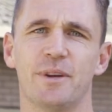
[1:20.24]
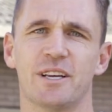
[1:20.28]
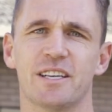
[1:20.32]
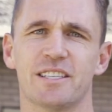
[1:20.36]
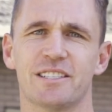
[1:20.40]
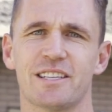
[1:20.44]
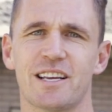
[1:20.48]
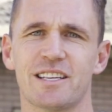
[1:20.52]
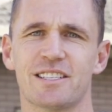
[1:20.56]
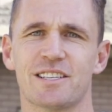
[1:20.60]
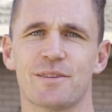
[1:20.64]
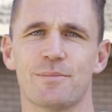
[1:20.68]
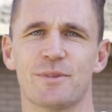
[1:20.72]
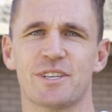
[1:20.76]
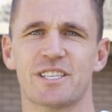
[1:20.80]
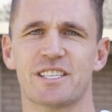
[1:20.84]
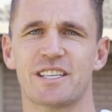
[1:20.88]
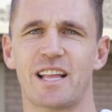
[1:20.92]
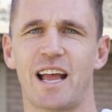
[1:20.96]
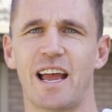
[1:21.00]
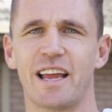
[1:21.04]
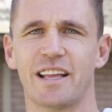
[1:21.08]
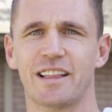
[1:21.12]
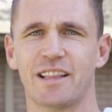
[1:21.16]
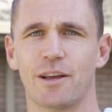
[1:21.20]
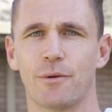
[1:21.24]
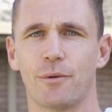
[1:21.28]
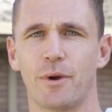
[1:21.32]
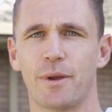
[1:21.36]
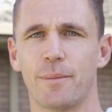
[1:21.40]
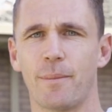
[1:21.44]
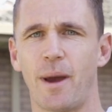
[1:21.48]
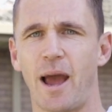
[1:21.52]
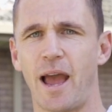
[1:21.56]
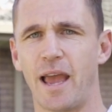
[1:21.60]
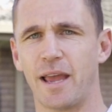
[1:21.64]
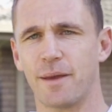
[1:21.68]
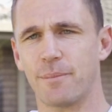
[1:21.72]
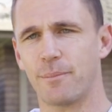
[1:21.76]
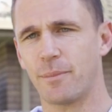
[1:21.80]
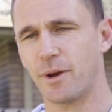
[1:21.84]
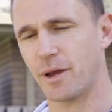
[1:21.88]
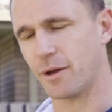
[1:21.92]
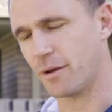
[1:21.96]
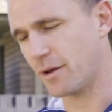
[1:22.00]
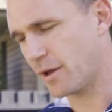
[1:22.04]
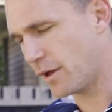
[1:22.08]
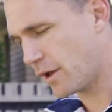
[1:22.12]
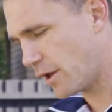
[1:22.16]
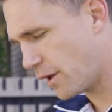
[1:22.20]
because that's a mistake that we make. But
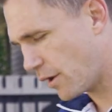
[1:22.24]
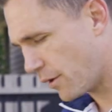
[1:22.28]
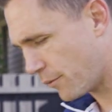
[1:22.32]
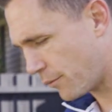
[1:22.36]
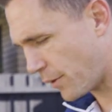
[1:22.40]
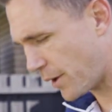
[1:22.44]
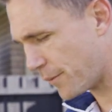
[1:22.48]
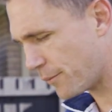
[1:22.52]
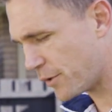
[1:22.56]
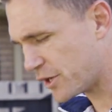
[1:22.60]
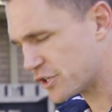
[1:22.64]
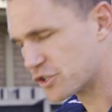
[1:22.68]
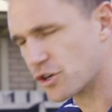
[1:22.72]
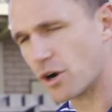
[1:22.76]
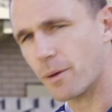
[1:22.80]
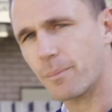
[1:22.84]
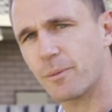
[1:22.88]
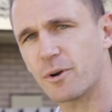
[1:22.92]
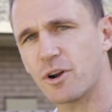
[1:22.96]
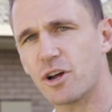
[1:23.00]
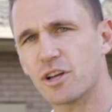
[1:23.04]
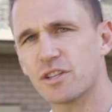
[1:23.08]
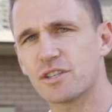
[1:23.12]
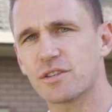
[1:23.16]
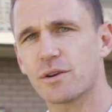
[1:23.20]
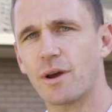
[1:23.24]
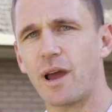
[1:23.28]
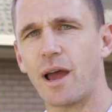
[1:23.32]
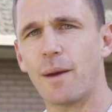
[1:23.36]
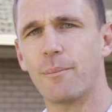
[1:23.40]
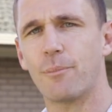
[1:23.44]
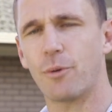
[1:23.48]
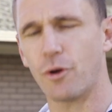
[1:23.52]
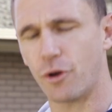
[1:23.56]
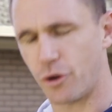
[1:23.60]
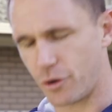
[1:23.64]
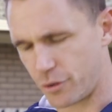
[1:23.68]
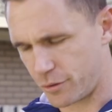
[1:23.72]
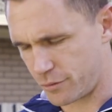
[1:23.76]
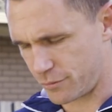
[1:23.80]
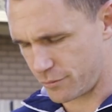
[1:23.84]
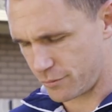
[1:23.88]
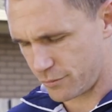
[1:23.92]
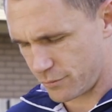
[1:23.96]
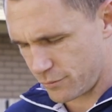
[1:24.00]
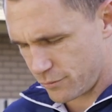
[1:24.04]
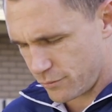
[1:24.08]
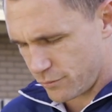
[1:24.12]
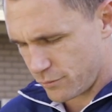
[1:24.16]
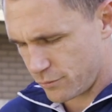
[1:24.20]
when we drop it onto our boot,
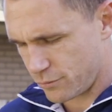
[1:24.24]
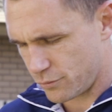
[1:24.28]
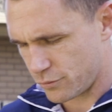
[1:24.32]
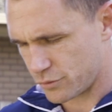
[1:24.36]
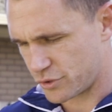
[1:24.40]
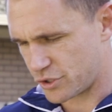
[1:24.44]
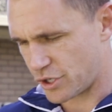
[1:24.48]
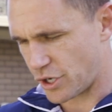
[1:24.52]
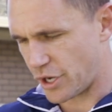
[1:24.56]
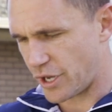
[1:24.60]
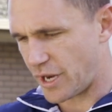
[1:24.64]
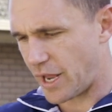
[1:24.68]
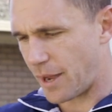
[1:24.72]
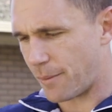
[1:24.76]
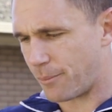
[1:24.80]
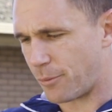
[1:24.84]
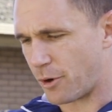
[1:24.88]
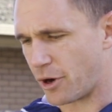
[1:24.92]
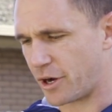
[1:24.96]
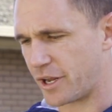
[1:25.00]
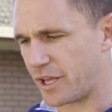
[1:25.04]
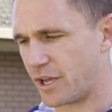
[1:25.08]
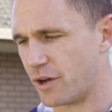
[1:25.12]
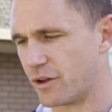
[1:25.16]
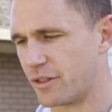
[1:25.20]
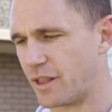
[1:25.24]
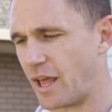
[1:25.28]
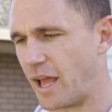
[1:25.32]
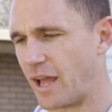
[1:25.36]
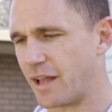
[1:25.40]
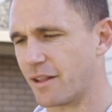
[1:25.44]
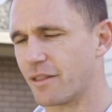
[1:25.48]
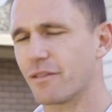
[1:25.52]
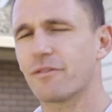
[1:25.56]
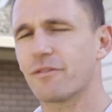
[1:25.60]
we'll turn our body on that